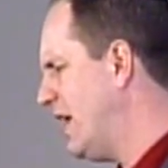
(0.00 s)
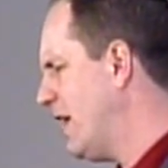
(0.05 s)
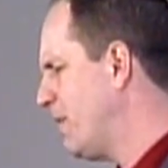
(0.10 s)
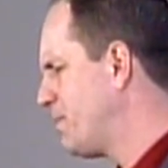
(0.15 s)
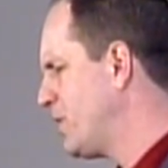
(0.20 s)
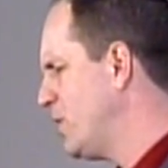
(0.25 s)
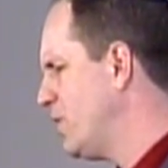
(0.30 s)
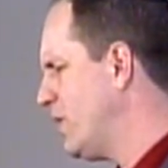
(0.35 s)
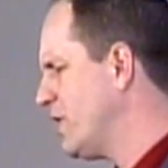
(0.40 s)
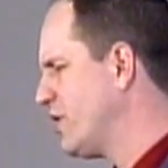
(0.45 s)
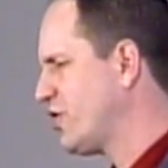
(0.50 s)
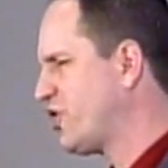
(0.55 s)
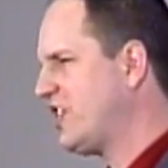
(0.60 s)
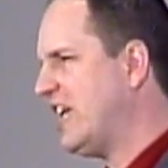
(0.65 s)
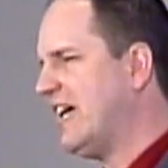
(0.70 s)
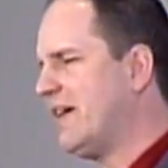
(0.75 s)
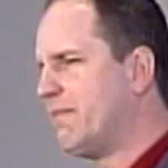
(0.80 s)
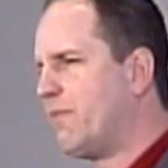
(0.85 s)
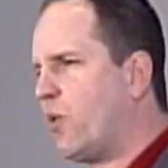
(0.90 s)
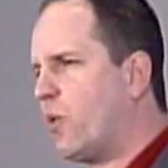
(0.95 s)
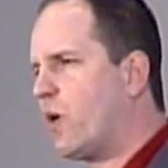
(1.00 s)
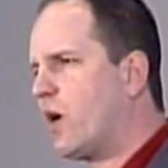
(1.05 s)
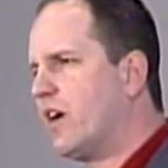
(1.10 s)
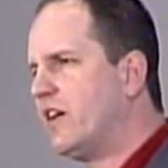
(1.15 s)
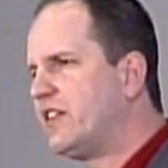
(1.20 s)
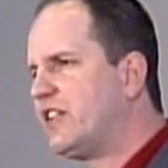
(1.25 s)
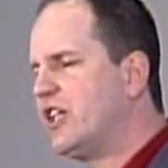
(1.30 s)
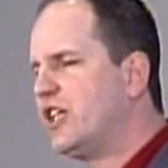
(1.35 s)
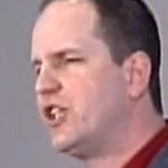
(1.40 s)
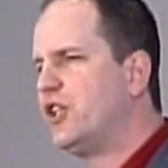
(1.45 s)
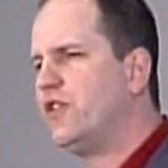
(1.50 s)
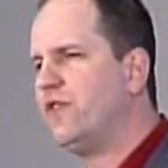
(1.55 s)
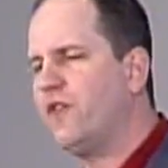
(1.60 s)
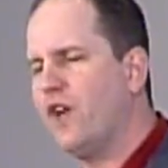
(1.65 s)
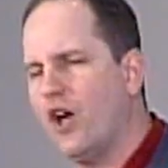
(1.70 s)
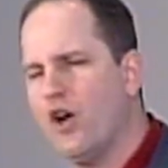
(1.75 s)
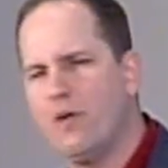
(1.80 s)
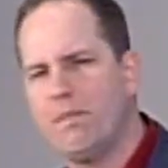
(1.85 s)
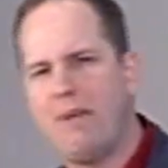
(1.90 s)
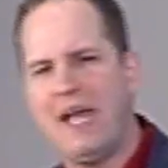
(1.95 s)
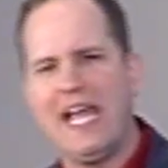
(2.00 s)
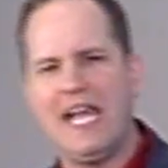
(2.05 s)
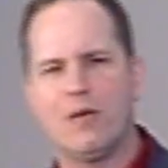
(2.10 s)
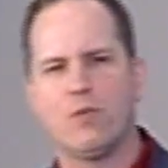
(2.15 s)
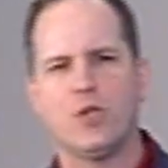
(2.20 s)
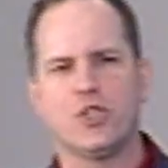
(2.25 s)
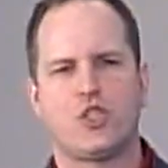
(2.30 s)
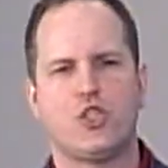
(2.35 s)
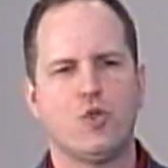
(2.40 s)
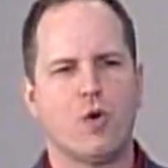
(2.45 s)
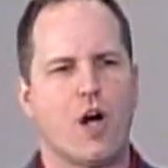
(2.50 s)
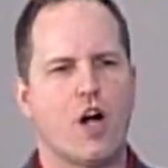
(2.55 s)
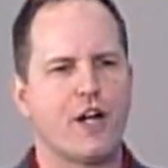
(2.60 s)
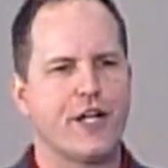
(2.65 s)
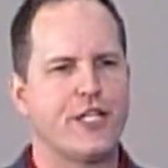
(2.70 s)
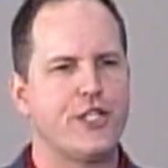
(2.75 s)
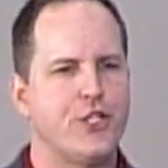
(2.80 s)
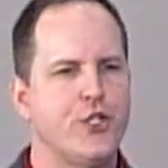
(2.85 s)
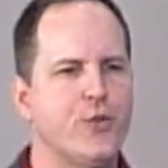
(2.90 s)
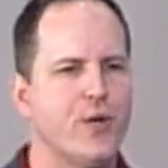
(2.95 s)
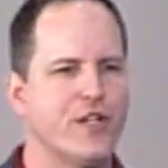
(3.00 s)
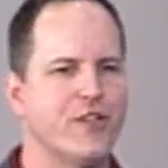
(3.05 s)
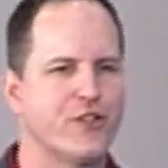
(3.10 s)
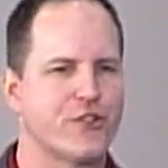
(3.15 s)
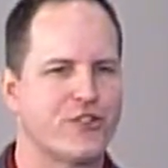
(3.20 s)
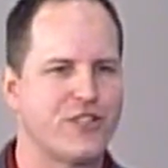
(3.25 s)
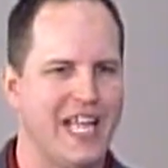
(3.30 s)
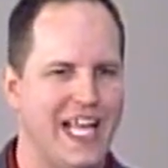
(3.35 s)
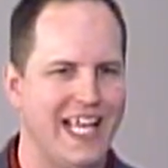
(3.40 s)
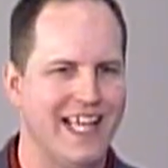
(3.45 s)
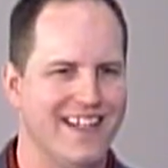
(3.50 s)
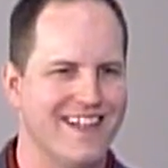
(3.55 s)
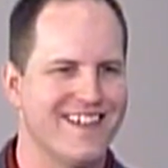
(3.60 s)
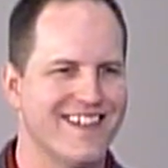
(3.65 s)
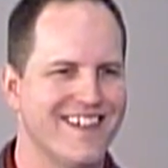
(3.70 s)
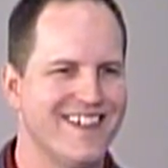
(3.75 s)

help you understand more until you've obeyed what you already do understand.